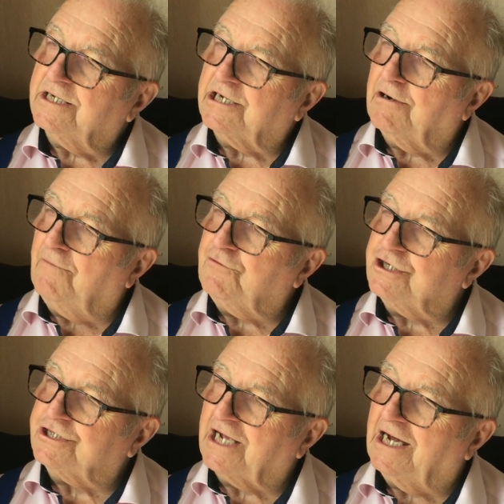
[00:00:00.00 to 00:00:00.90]
So every
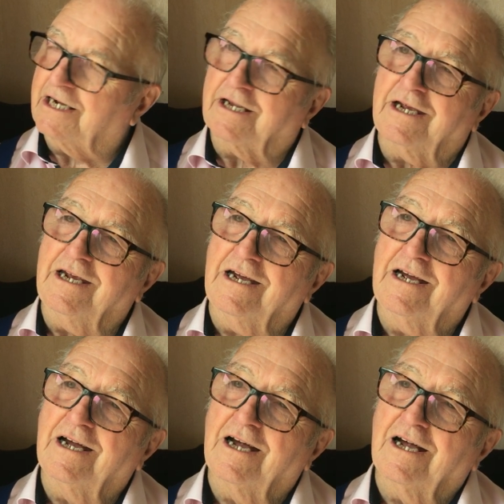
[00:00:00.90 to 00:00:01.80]
Saturday,
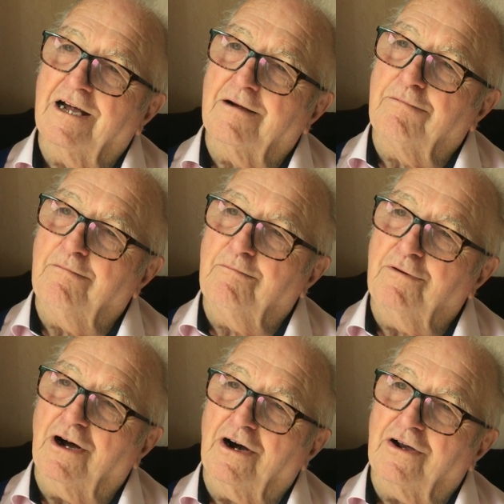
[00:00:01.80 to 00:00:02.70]

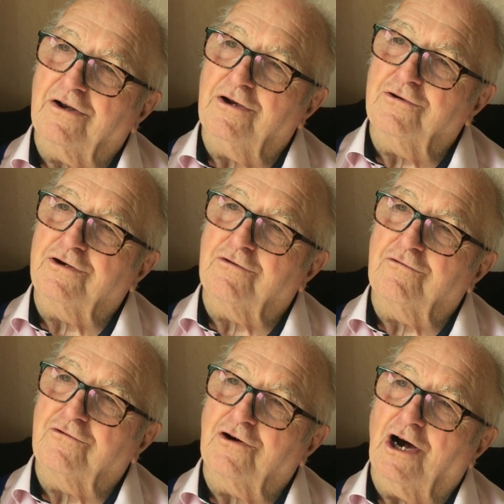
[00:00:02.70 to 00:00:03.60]
Brian used to
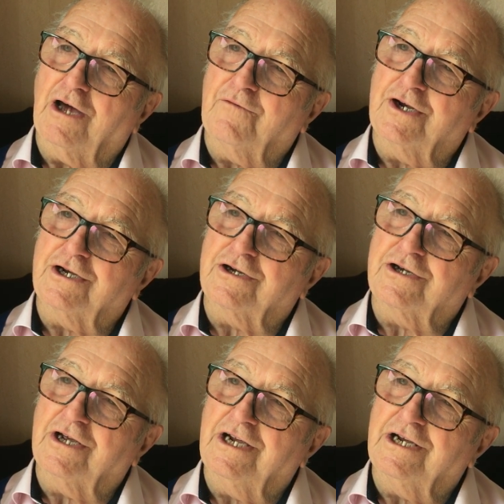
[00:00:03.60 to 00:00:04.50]
drive
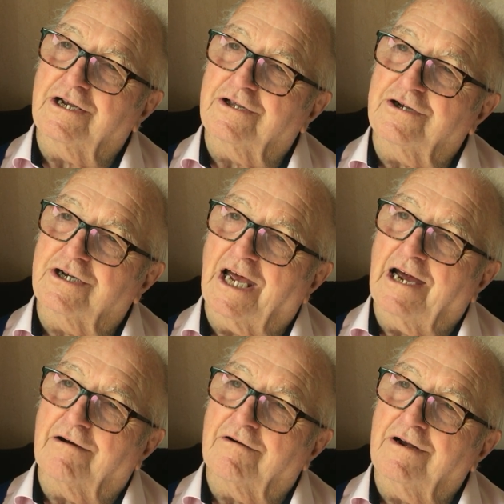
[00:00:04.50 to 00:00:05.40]
into the
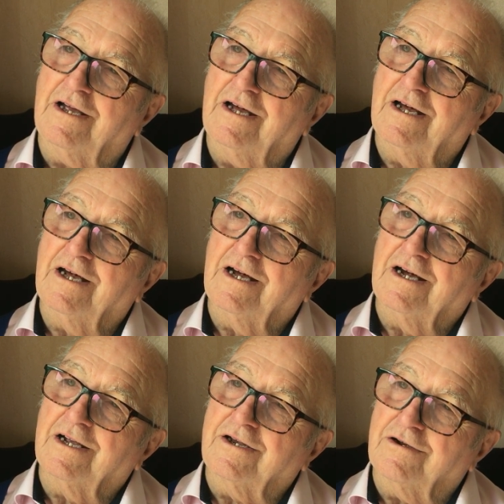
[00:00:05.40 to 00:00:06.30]
town
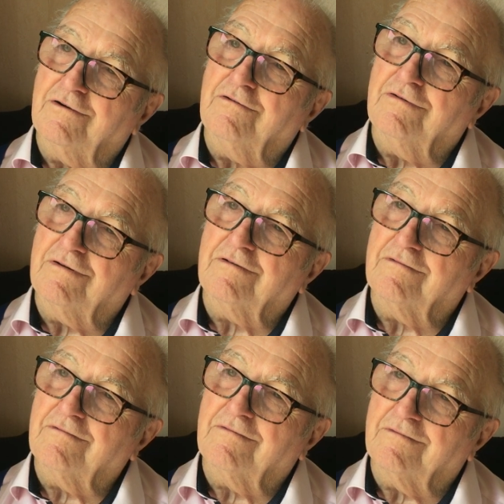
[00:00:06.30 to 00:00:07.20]
to
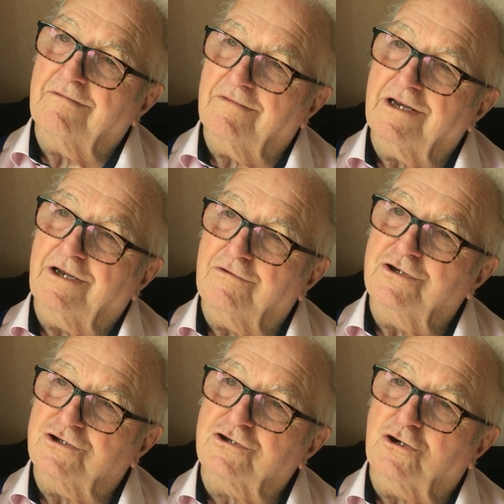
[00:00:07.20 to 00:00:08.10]

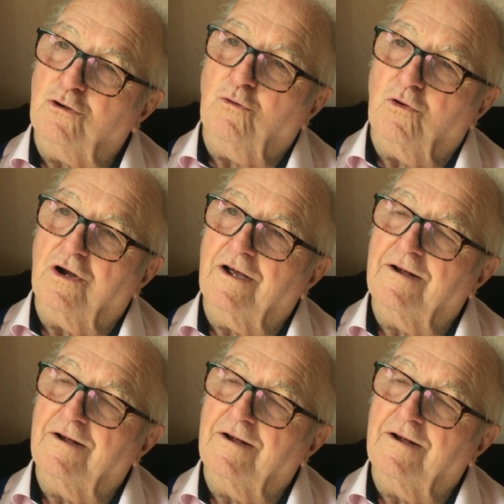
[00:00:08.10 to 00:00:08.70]
his school.